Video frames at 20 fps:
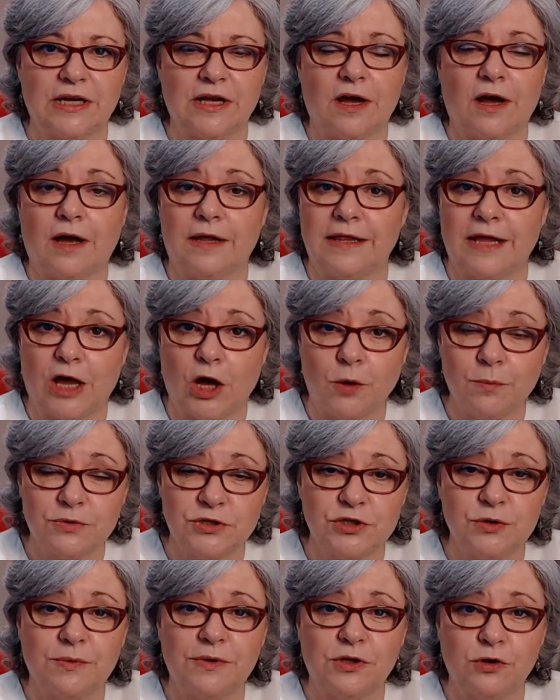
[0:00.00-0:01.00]
either helps you
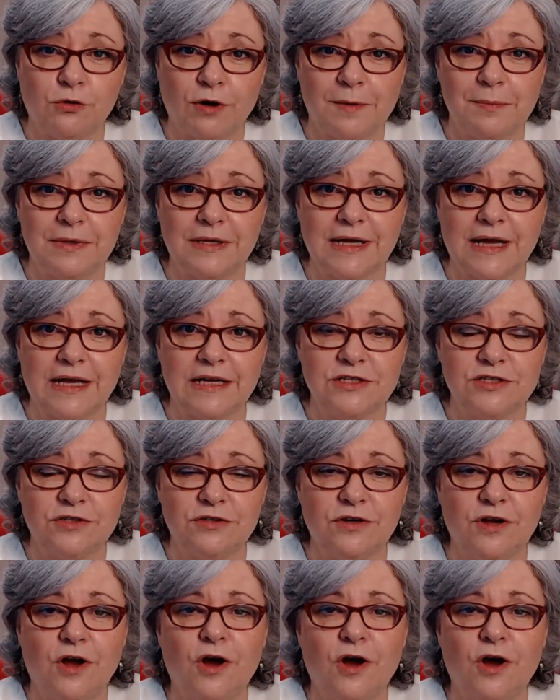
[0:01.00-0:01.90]
with your application